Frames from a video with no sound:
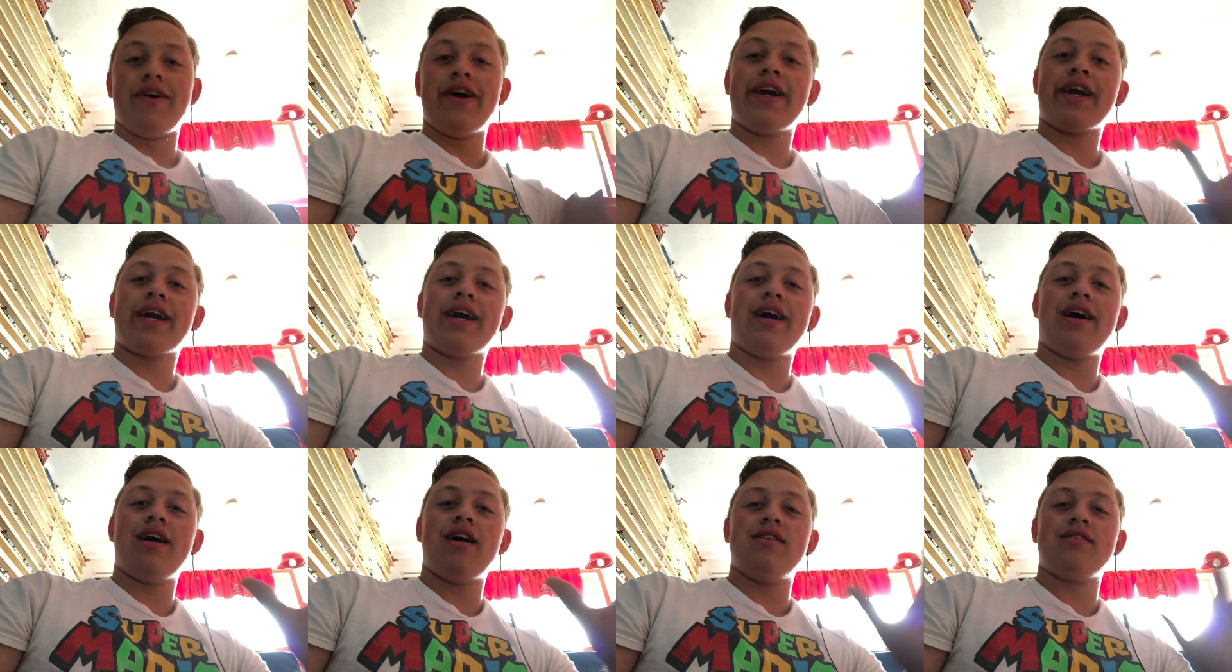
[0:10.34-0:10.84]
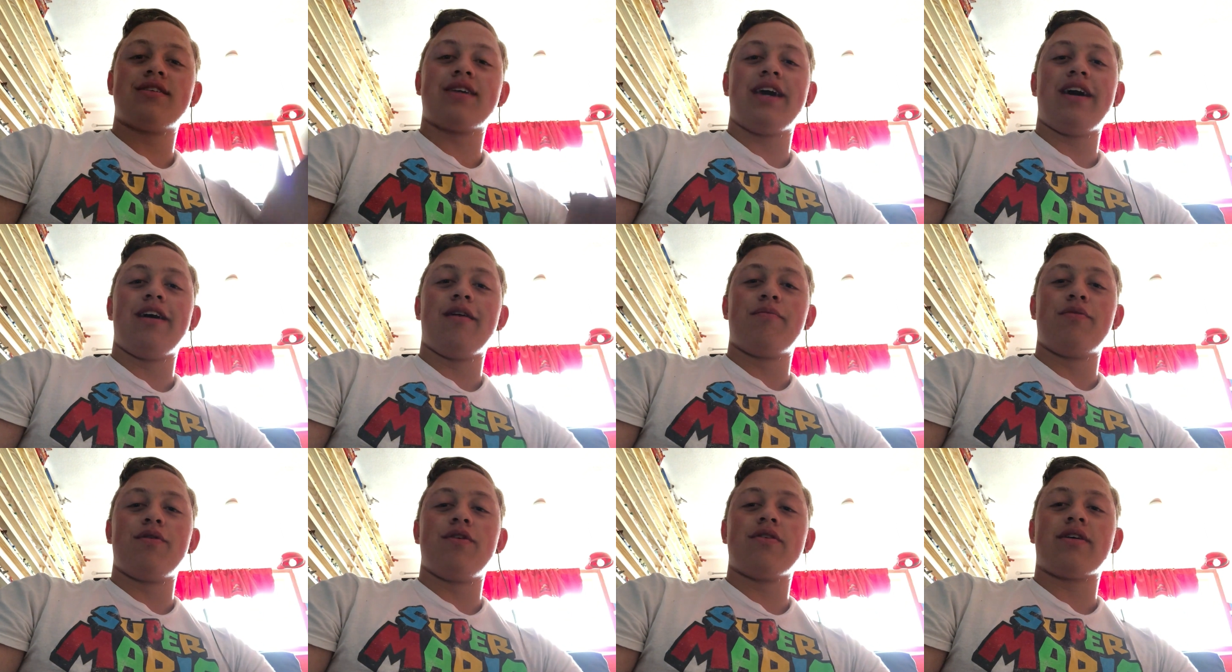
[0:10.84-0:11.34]
Hey guys,
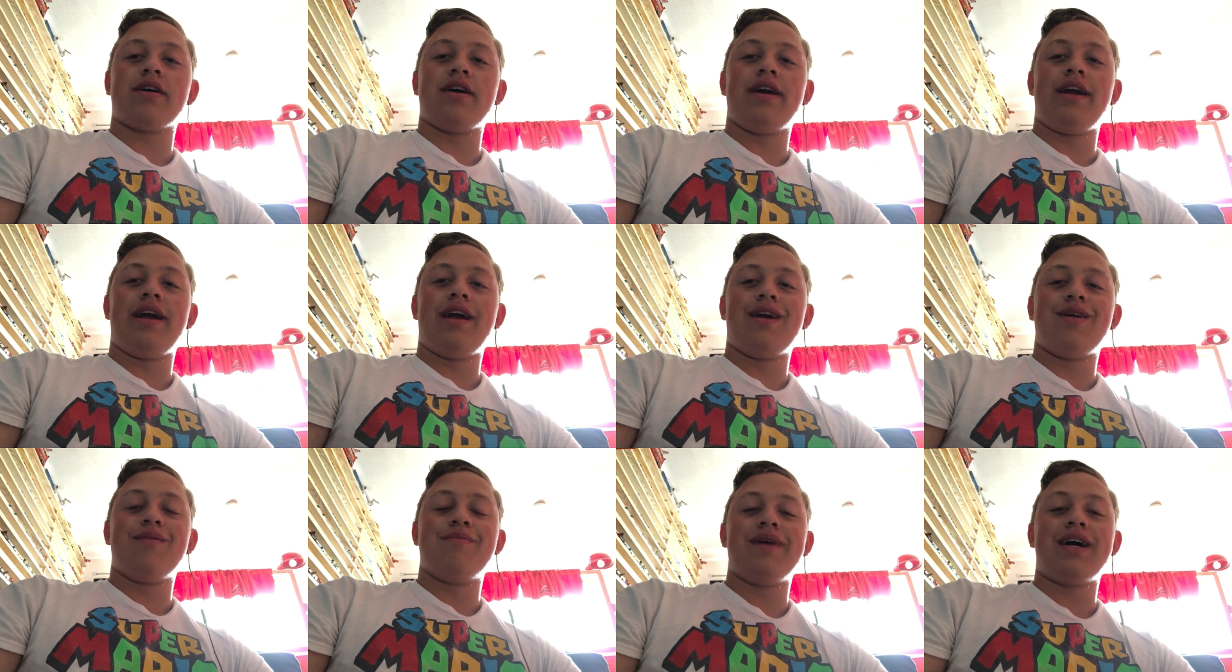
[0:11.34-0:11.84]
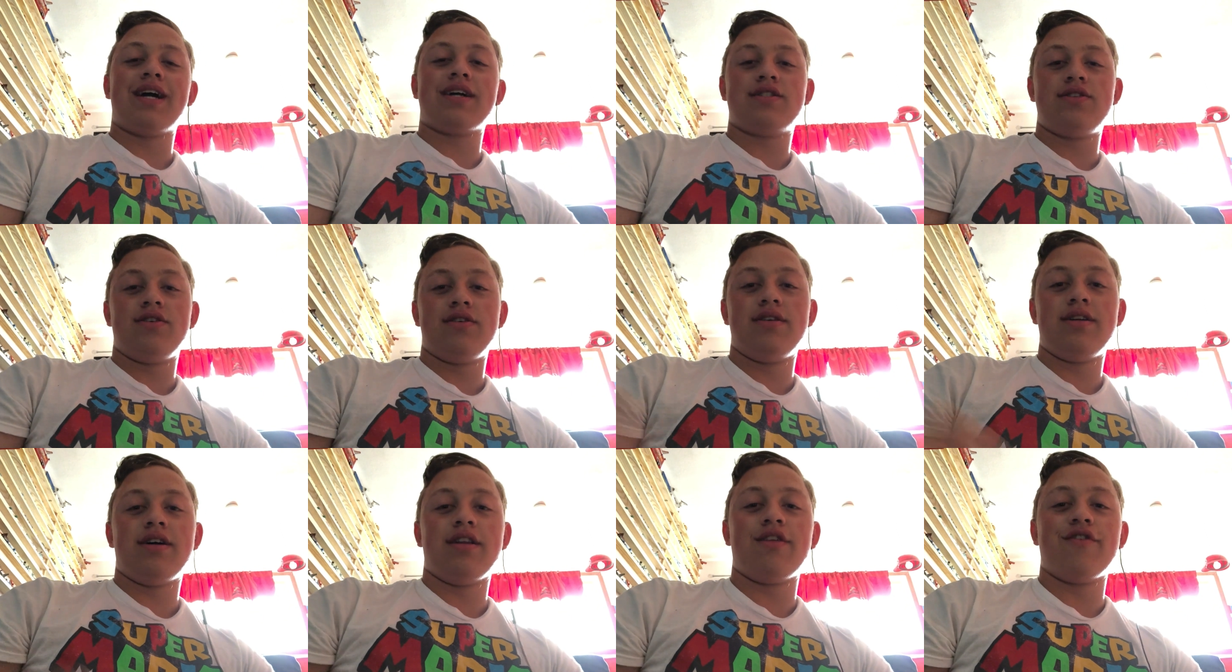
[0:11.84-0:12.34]
Caleb Brokaw here, back
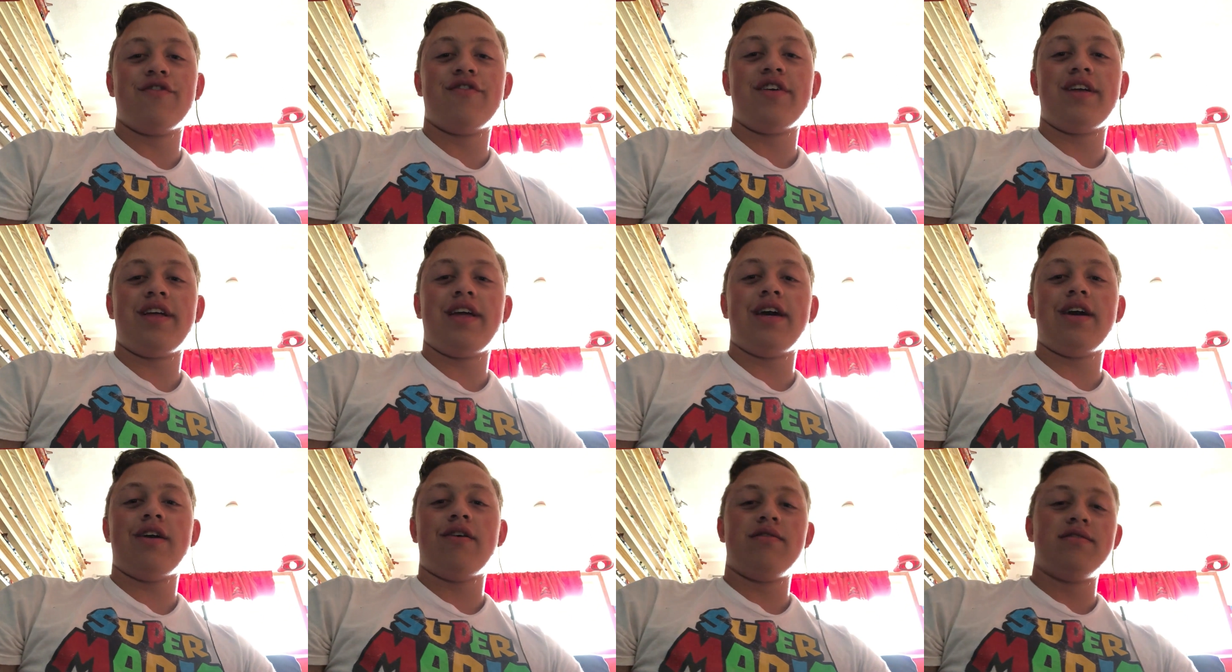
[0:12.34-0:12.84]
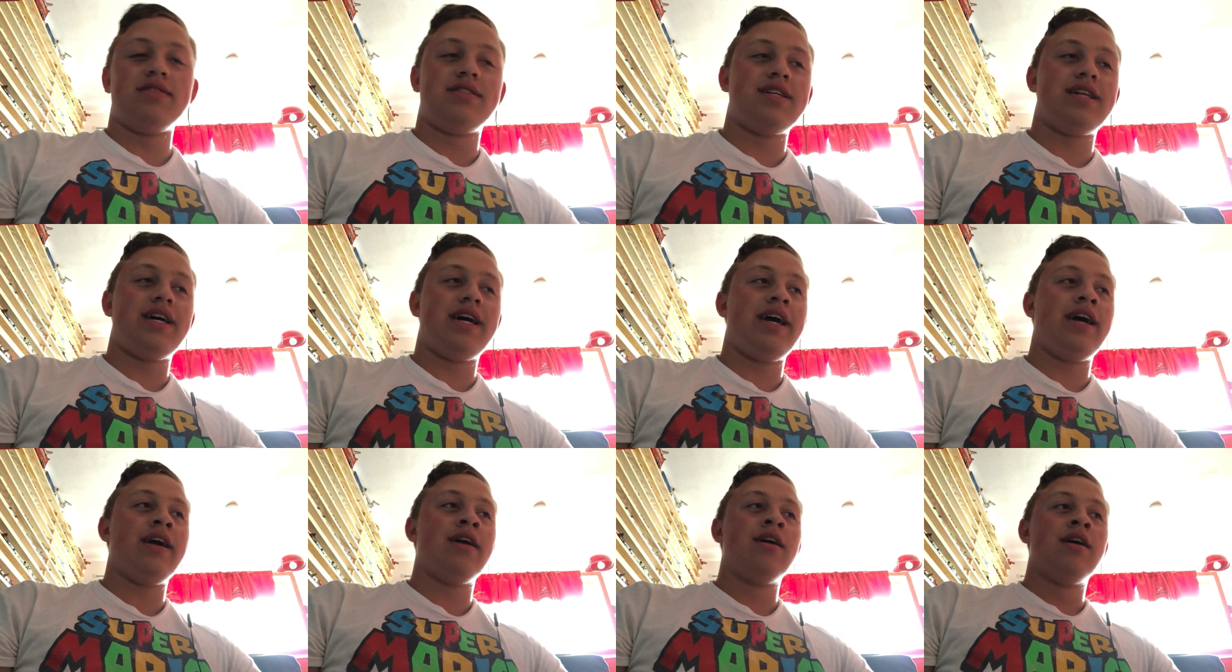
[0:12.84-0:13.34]
to another video, and
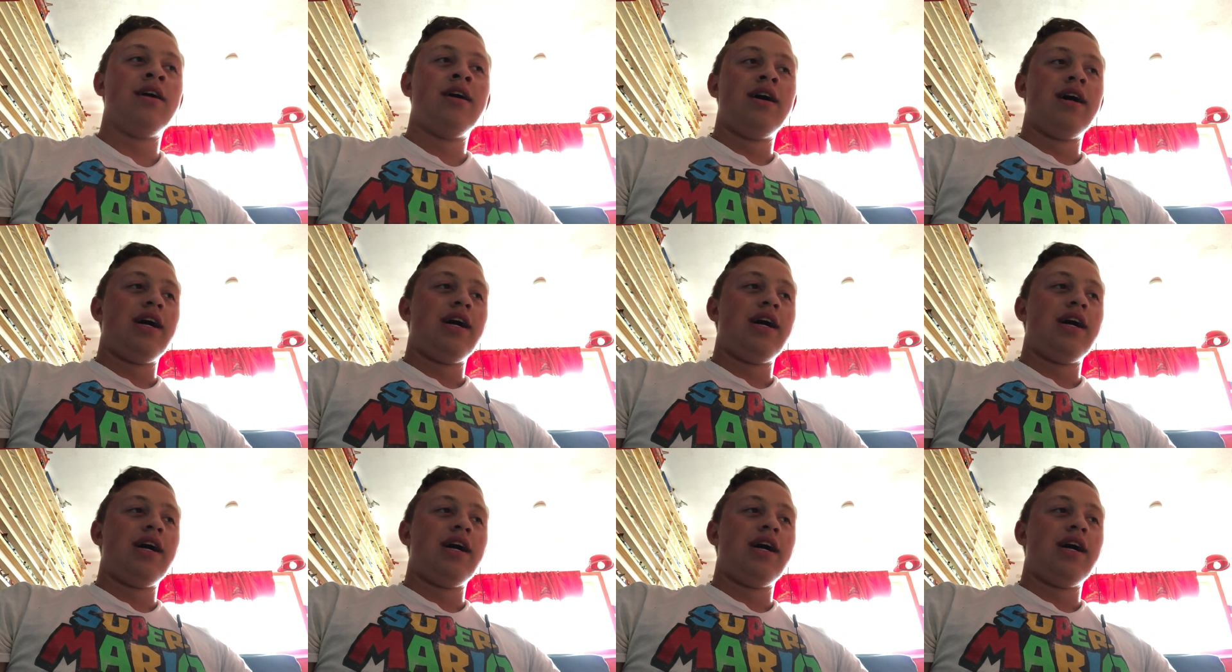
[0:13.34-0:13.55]
today